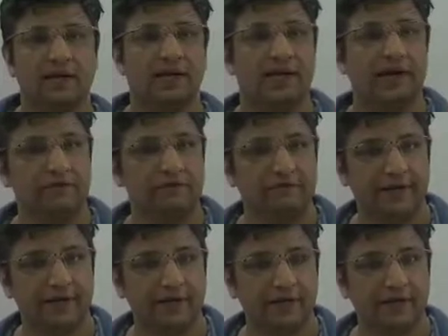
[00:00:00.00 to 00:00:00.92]
Hi
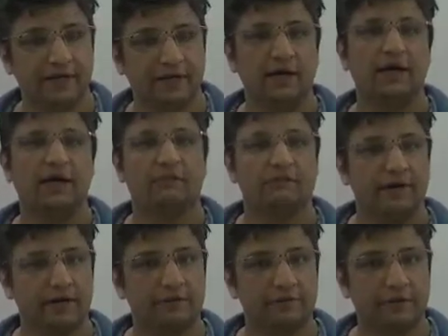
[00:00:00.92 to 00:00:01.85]
everyone,
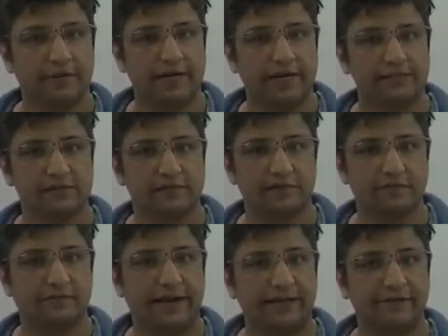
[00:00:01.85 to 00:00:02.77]
welcome to English
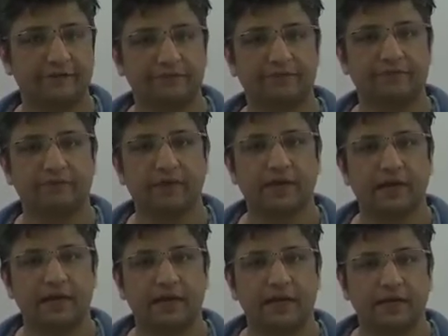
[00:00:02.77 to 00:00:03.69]
Simplified.
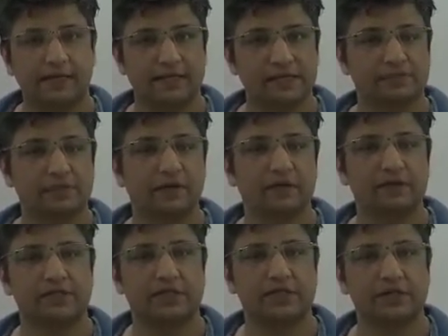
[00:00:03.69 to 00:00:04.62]
In this particular
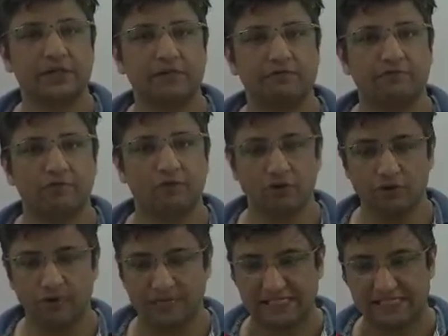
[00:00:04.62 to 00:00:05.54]
section, we want
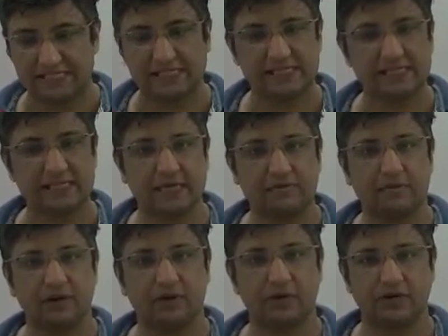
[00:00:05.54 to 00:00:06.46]
to discuss
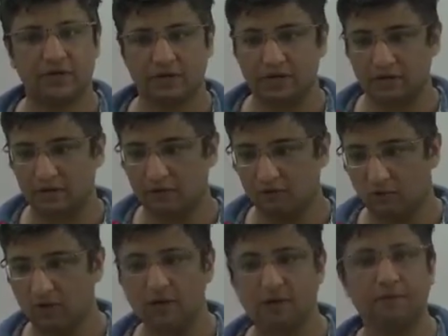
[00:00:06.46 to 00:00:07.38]
about
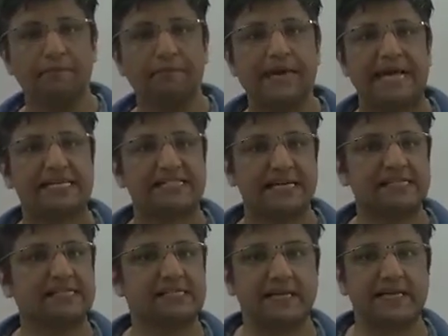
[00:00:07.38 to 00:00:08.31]
what makes
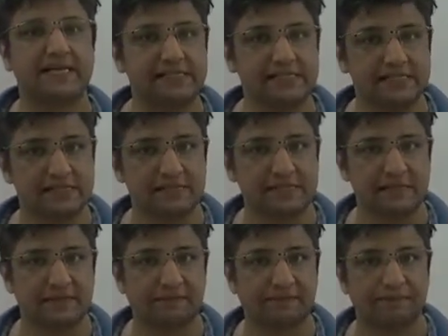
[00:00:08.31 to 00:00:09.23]
a
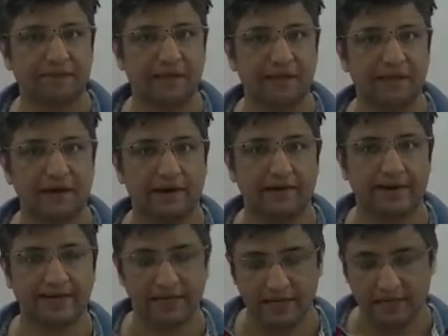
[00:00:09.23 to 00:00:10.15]
sentence,
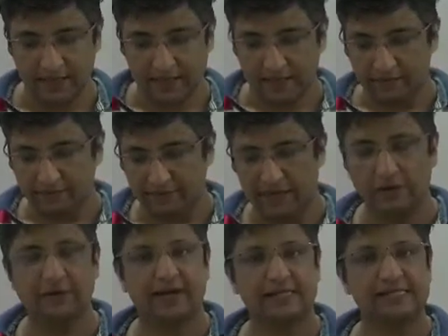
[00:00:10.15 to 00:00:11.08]
right? When I
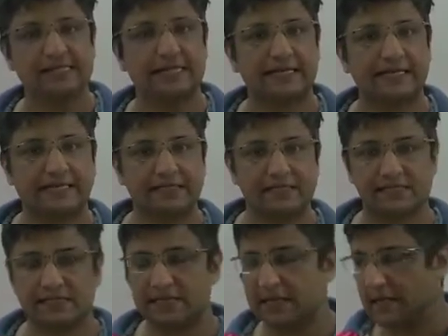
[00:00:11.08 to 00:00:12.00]
look at a
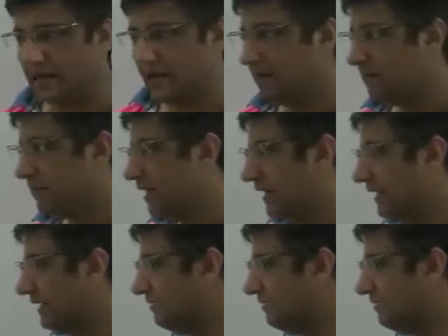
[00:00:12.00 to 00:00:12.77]
sentence, I'm